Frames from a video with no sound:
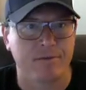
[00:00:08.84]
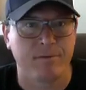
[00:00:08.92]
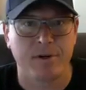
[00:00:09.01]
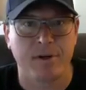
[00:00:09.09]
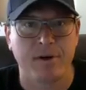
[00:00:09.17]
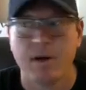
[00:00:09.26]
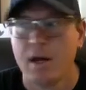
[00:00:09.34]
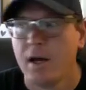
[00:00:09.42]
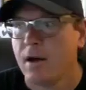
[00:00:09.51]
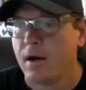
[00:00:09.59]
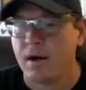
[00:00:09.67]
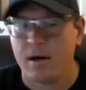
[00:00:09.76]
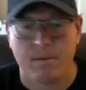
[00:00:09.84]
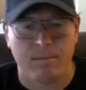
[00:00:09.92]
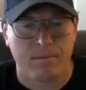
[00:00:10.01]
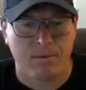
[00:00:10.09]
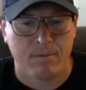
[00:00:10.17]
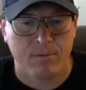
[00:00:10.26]
this video.
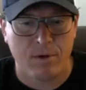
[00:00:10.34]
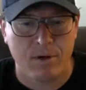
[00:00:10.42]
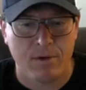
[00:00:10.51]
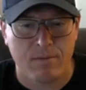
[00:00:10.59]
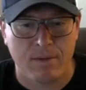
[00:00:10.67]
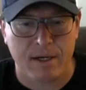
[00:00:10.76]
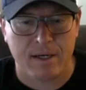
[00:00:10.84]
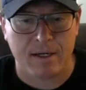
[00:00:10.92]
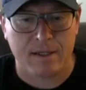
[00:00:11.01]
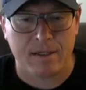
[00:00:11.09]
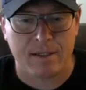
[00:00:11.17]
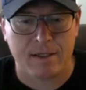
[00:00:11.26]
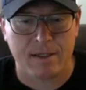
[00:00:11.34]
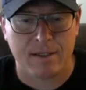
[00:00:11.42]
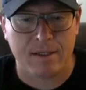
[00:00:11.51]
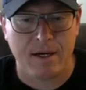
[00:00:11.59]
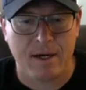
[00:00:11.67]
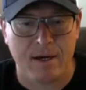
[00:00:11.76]
Whoa, my
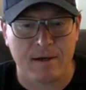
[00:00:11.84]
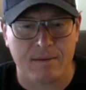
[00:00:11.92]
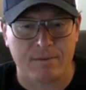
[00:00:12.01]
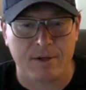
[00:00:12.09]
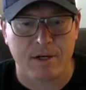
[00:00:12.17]
God! I'm